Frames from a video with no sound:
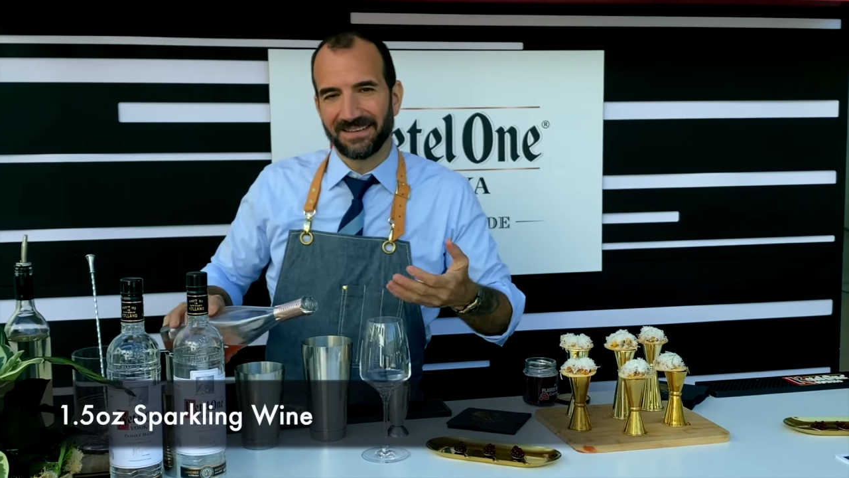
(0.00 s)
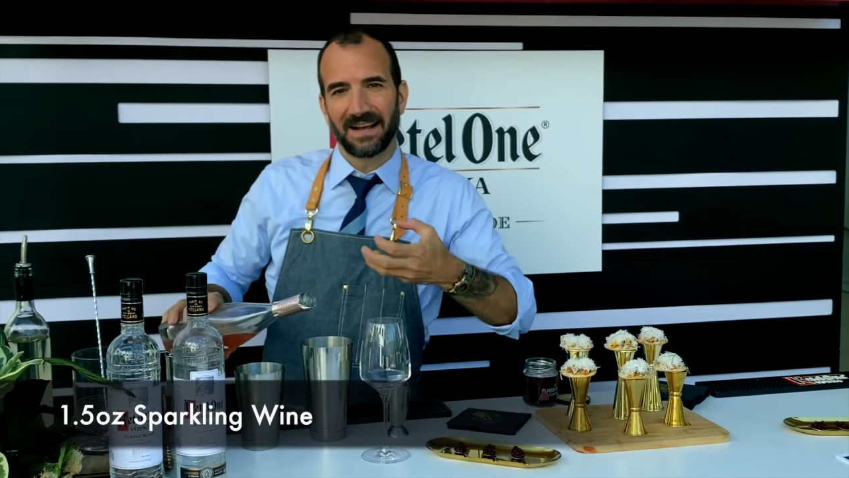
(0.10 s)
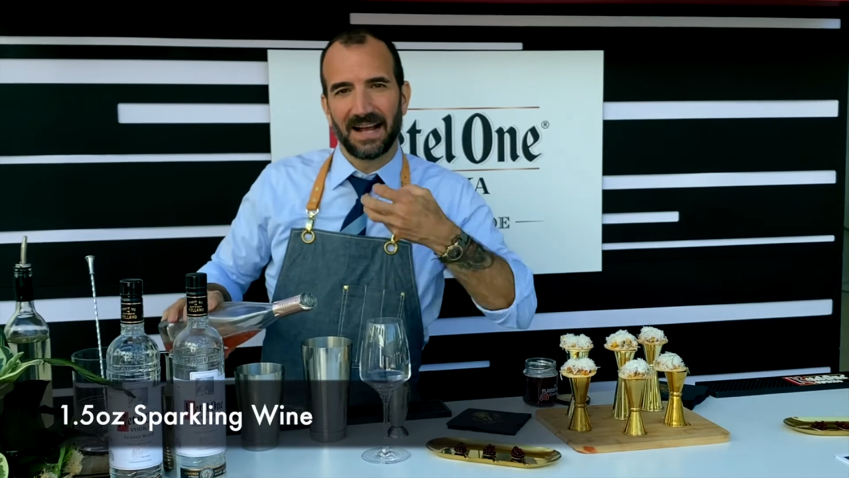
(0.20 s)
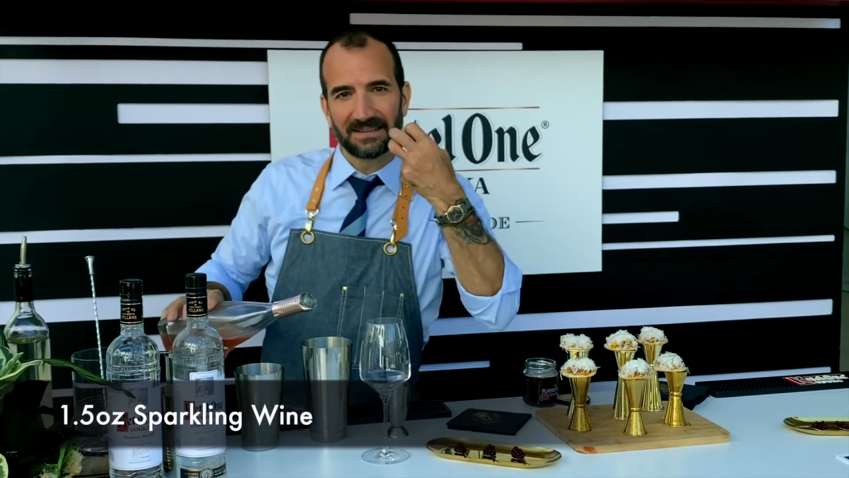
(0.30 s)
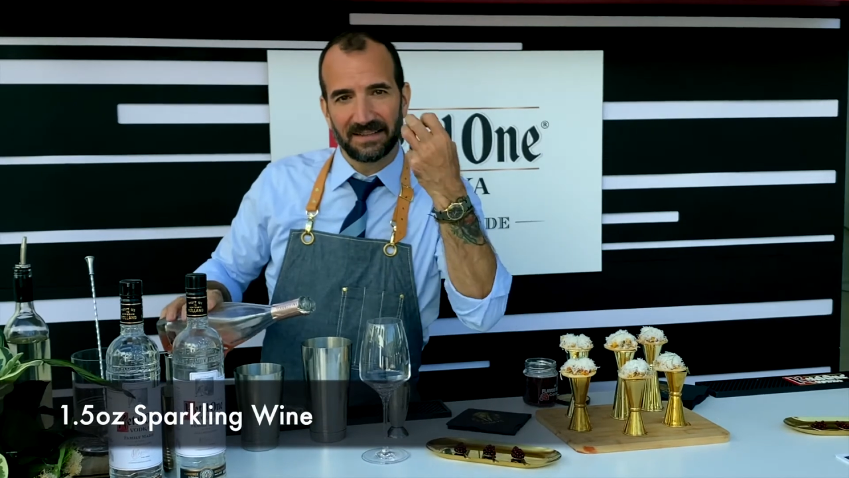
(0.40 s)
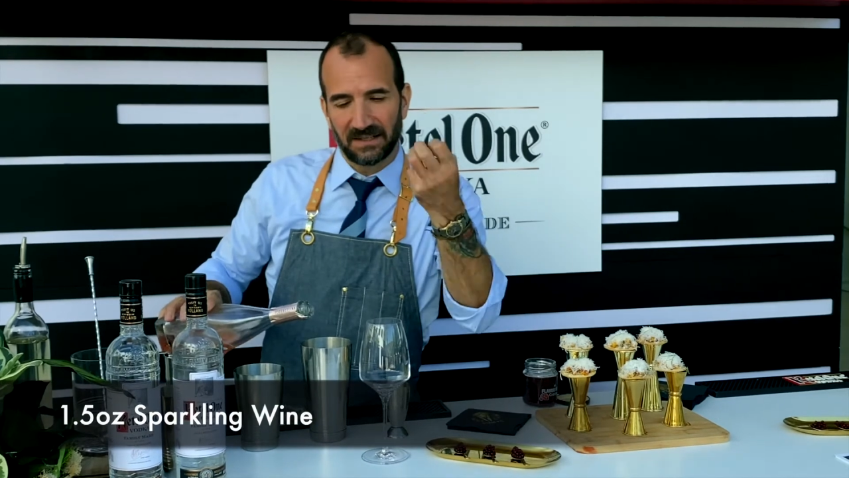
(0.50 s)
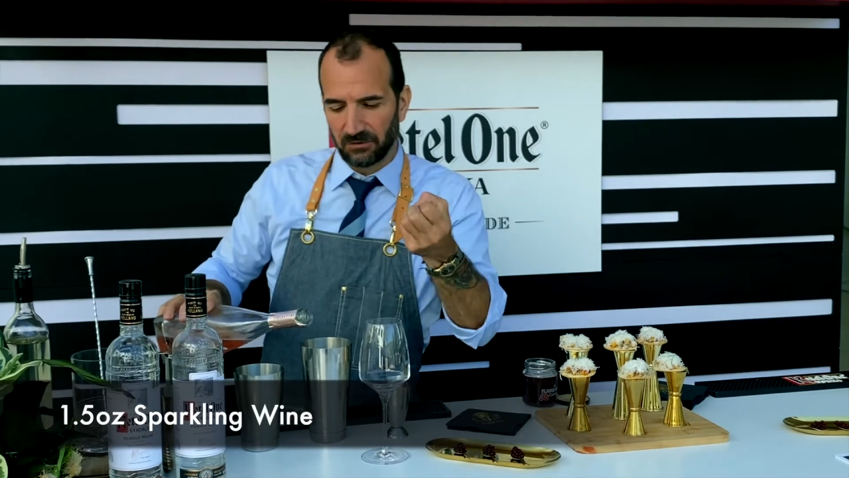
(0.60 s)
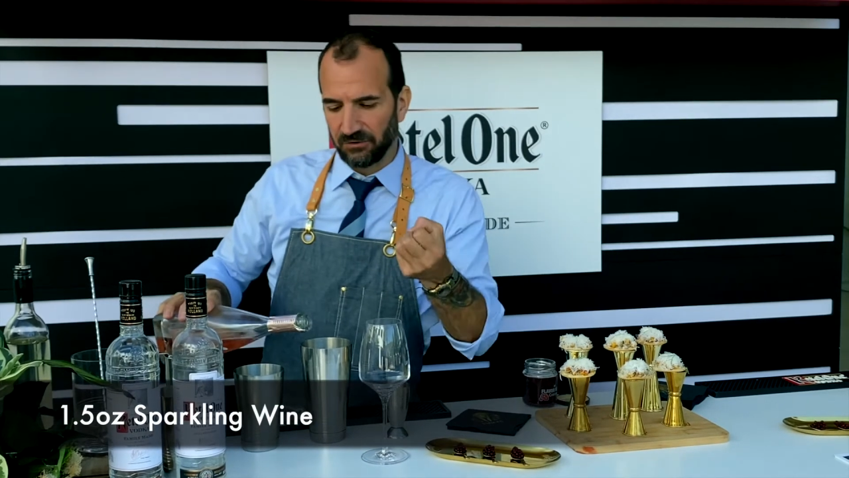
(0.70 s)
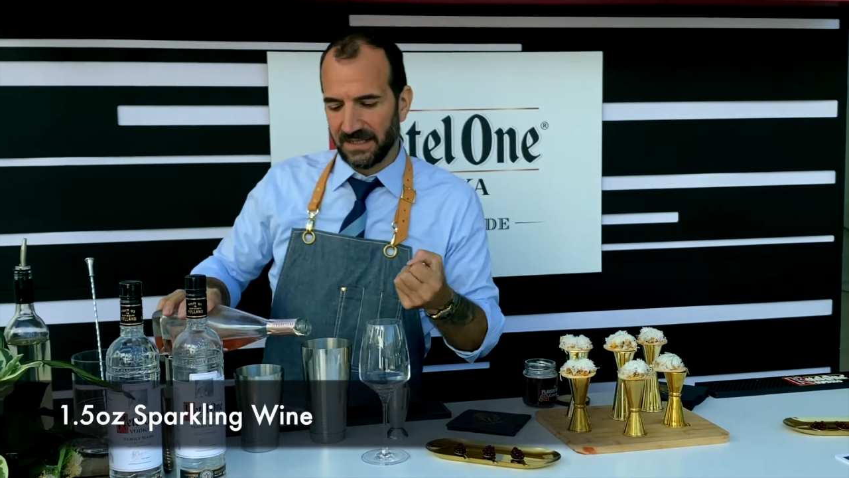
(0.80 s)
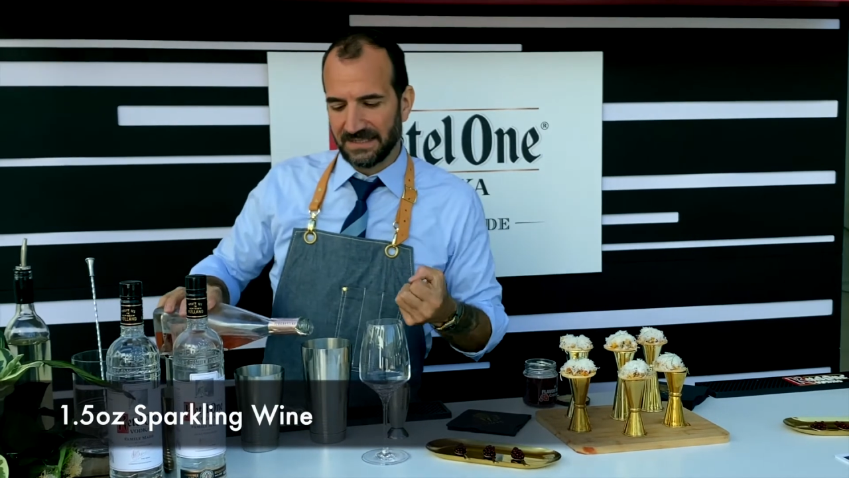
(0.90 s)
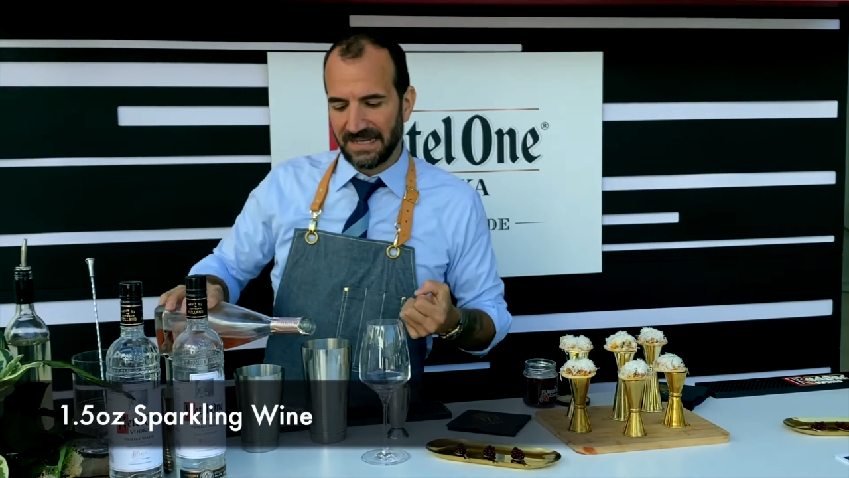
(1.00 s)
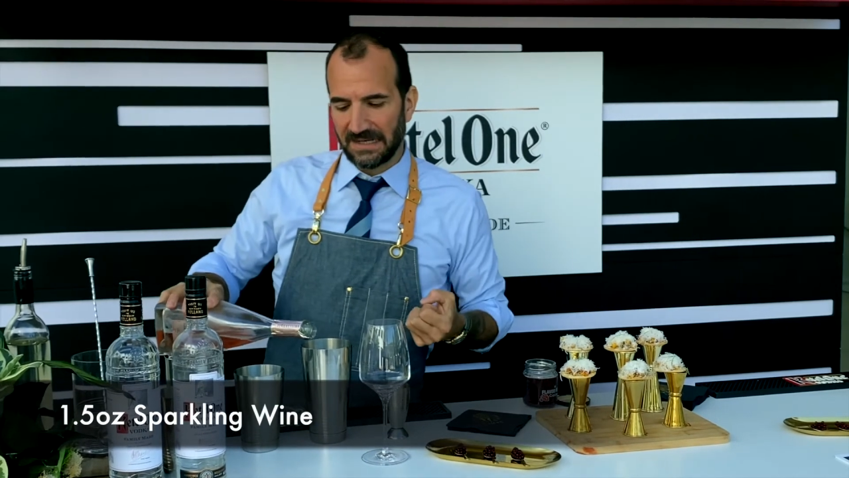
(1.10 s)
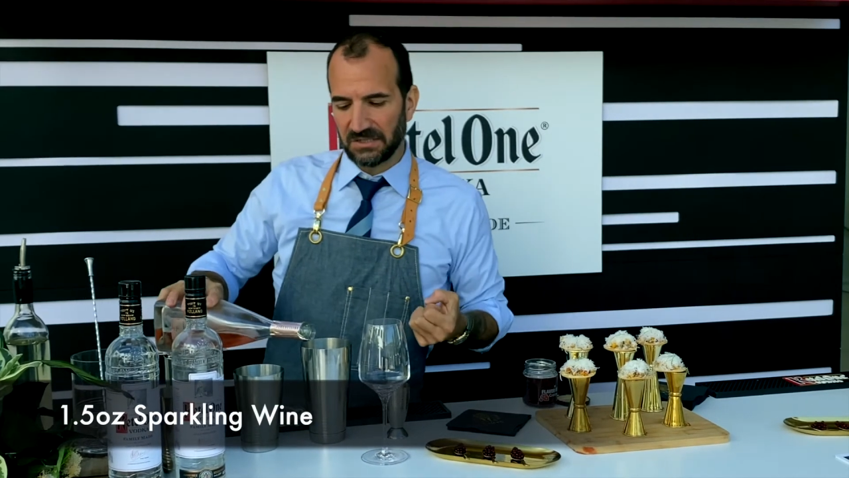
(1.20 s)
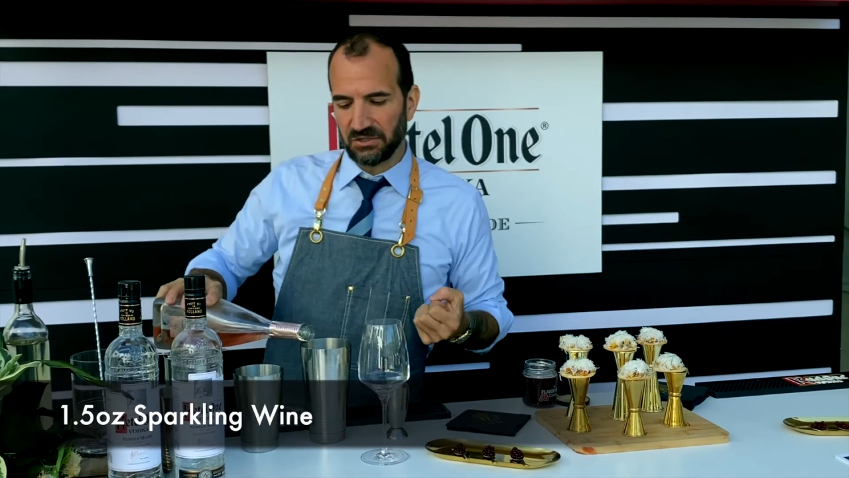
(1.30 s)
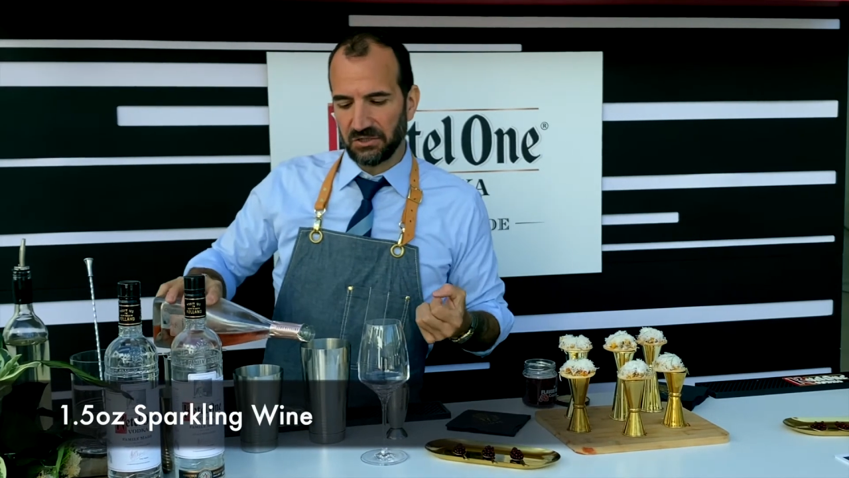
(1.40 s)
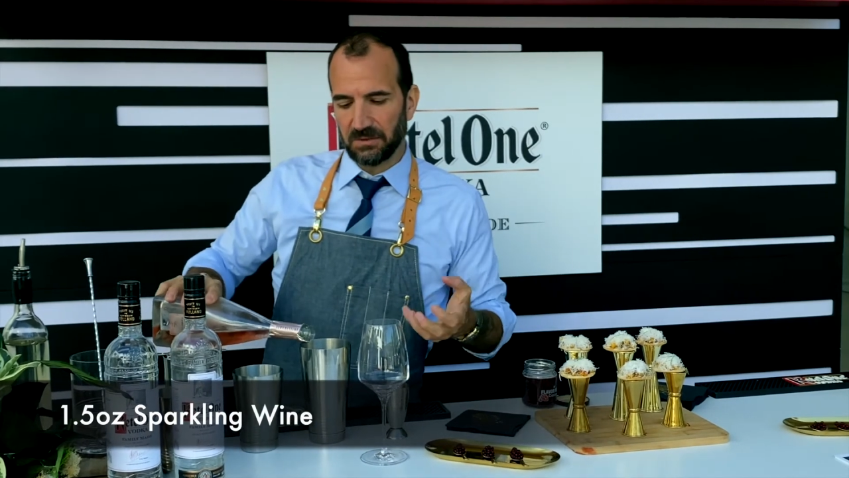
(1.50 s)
cocktail, great texture,